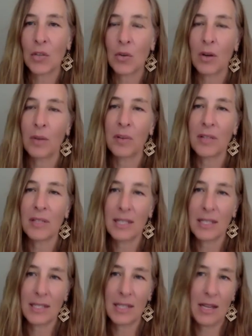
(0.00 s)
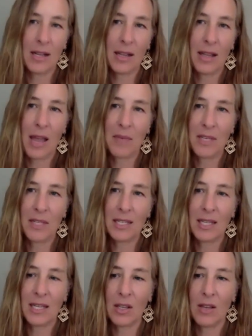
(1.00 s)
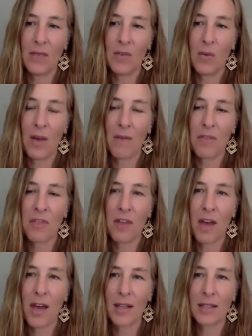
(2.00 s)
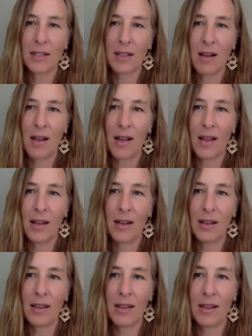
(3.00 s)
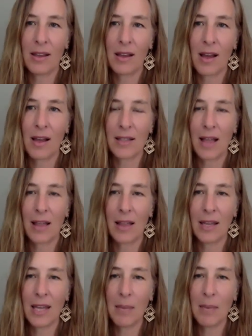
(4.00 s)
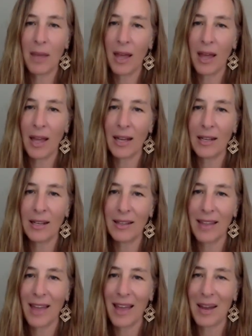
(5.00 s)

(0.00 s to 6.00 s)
or persistent Lyme disease, if you have thoughts on the causality behind that.